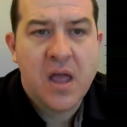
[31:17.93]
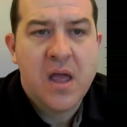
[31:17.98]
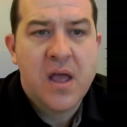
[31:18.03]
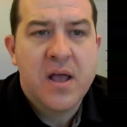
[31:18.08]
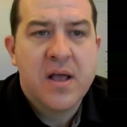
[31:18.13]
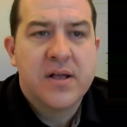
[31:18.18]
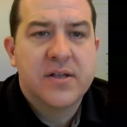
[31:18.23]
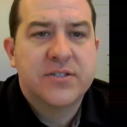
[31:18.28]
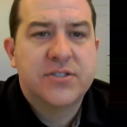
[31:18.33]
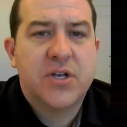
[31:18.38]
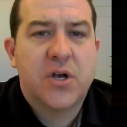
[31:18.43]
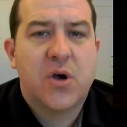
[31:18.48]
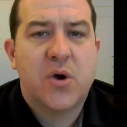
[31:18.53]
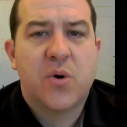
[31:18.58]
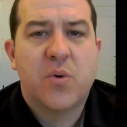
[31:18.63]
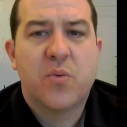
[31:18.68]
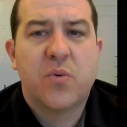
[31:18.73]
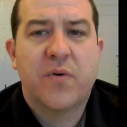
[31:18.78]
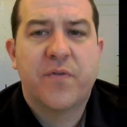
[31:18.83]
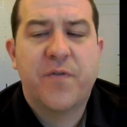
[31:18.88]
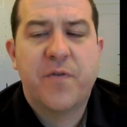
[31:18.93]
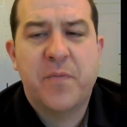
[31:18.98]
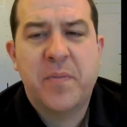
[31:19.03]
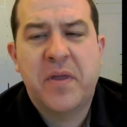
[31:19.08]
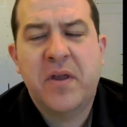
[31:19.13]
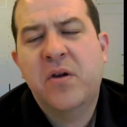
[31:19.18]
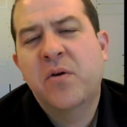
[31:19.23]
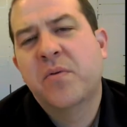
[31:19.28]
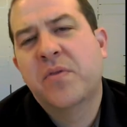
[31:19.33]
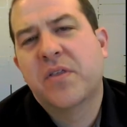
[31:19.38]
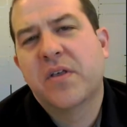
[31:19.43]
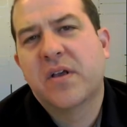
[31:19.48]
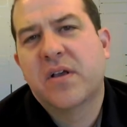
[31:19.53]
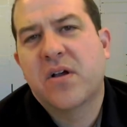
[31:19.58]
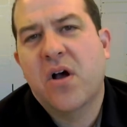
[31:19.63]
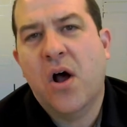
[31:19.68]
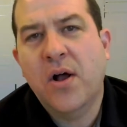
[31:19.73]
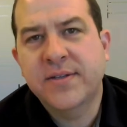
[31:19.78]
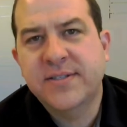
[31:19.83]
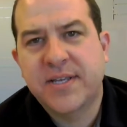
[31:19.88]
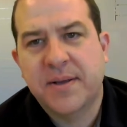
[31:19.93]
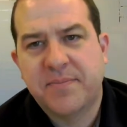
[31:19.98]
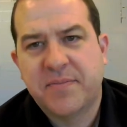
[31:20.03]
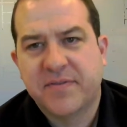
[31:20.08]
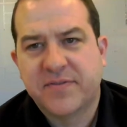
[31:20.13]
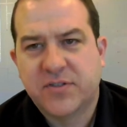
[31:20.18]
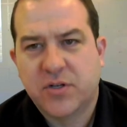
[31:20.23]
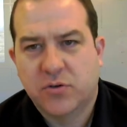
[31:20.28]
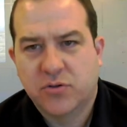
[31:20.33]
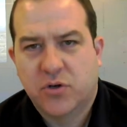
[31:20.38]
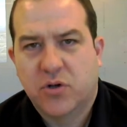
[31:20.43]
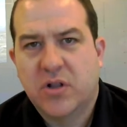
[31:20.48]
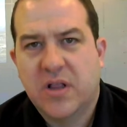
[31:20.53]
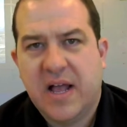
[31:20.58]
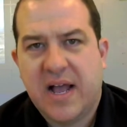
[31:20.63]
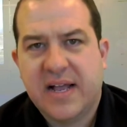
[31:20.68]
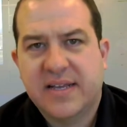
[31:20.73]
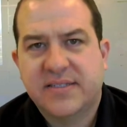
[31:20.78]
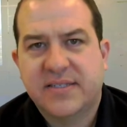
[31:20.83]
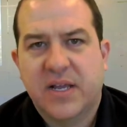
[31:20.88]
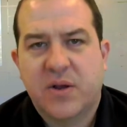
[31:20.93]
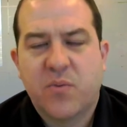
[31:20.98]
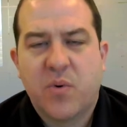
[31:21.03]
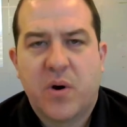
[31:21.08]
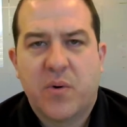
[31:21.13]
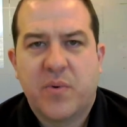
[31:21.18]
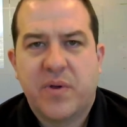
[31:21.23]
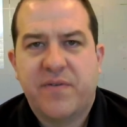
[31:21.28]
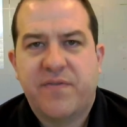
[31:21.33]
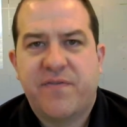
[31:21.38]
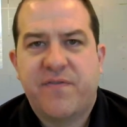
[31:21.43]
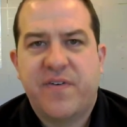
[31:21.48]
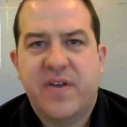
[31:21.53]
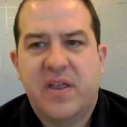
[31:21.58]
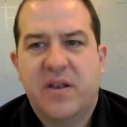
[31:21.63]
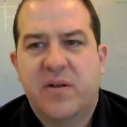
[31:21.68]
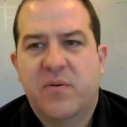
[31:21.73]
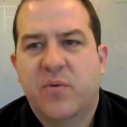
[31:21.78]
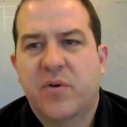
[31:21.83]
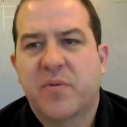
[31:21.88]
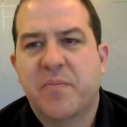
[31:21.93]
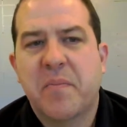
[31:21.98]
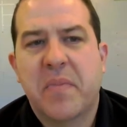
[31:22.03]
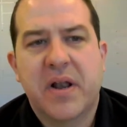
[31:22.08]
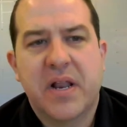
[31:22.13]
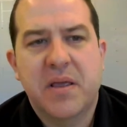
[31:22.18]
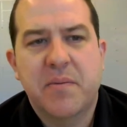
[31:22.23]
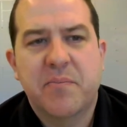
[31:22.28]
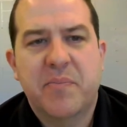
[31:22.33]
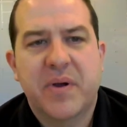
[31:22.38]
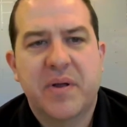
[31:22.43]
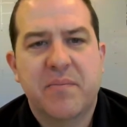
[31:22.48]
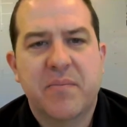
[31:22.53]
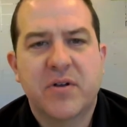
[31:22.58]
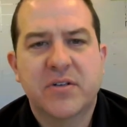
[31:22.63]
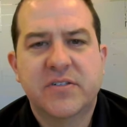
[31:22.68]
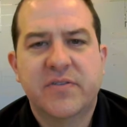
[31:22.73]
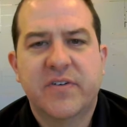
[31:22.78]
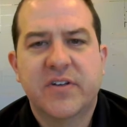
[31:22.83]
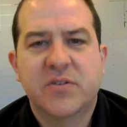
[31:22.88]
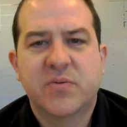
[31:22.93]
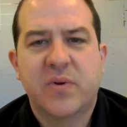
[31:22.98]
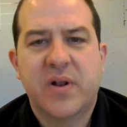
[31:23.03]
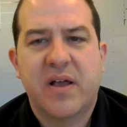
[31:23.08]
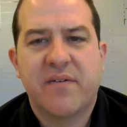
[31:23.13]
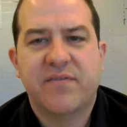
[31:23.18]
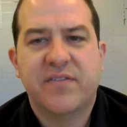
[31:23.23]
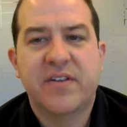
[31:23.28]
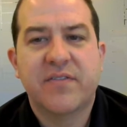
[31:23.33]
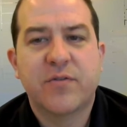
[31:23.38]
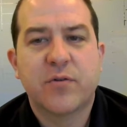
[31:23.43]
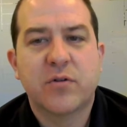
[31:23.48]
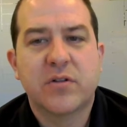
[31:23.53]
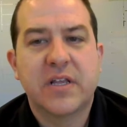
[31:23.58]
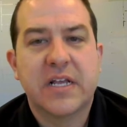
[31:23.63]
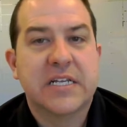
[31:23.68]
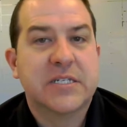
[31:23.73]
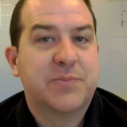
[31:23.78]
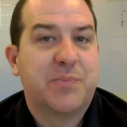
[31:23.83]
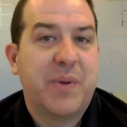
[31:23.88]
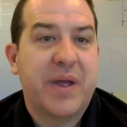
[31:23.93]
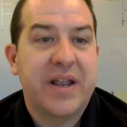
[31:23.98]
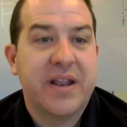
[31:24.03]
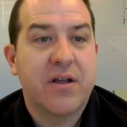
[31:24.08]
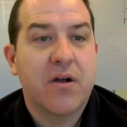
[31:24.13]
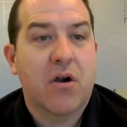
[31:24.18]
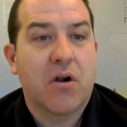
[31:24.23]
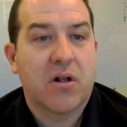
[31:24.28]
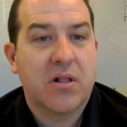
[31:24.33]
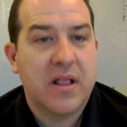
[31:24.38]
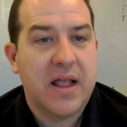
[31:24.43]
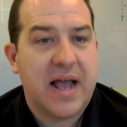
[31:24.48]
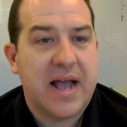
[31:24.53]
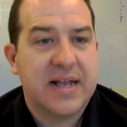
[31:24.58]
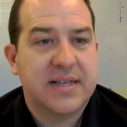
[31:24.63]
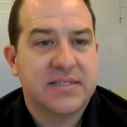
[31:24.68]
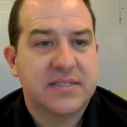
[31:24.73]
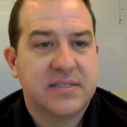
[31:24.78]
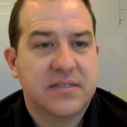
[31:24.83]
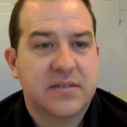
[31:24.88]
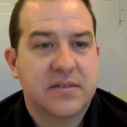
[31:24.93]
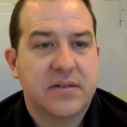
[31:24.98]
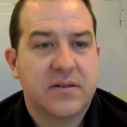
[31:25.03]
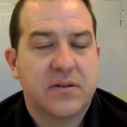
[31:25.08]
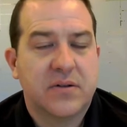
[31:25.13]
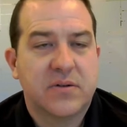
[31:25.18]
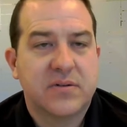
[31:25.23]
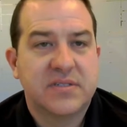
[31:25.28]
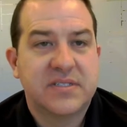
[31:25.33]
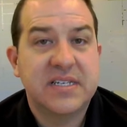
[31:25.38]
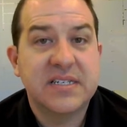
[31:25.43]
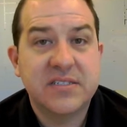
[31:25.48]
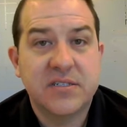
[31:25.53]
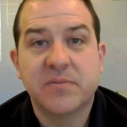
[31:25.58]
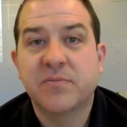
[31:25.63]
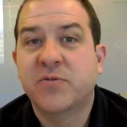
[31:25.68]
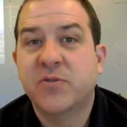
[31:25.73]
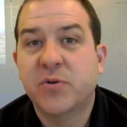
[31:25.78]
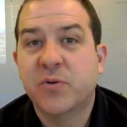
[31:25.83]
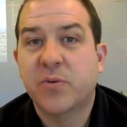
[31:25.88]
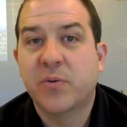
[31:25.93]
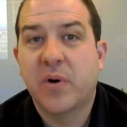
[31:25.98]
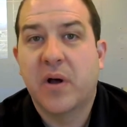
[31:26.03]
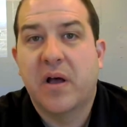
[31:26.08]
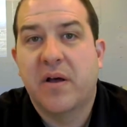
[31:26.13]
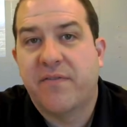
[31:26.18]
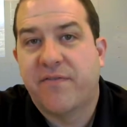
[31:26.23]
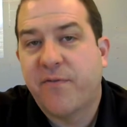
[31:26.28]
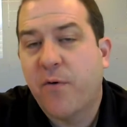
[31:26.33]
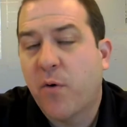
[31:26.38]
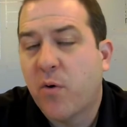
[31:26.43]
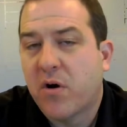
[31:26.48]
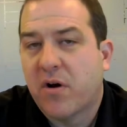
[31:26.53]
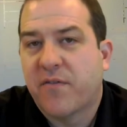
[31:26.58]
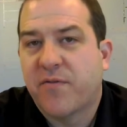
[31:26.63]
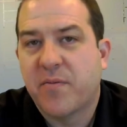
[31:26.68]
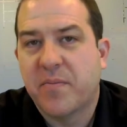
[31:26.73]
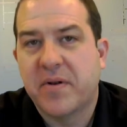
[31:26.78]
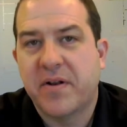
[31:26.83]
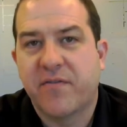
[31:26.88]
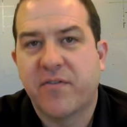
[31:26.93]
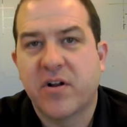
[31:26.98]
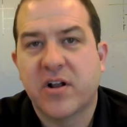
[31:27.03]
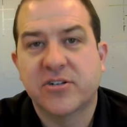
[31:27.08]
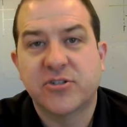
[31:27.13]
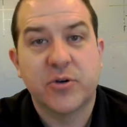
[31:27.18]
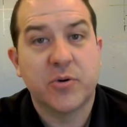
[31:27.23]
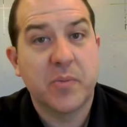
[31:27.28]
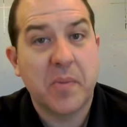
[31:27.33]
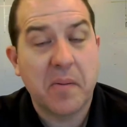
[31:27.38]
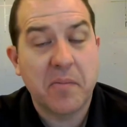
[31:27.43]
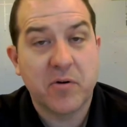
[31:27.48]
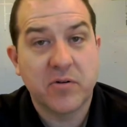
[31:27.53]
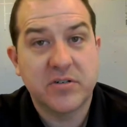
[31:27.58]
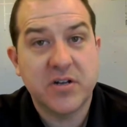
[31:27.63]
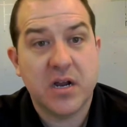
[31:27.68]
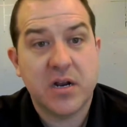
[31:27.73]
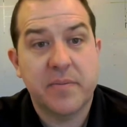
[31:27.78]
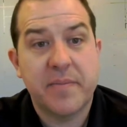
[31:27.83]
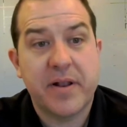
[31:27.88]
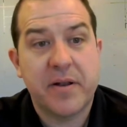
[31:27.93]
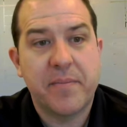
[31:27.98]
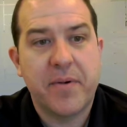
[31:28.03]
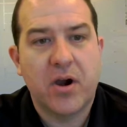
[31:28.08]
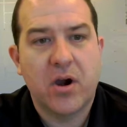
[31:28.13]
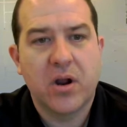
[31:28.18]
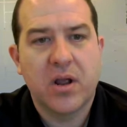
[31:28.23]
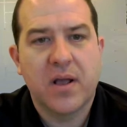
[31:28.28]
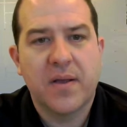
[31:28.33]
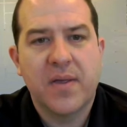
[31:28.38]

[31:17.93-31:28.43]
So we're familiar with the concept of social class, like where we fit with money, but most of us would have difficulty explaining our class system to a foreigner from a different country. Remember, we're talking about America.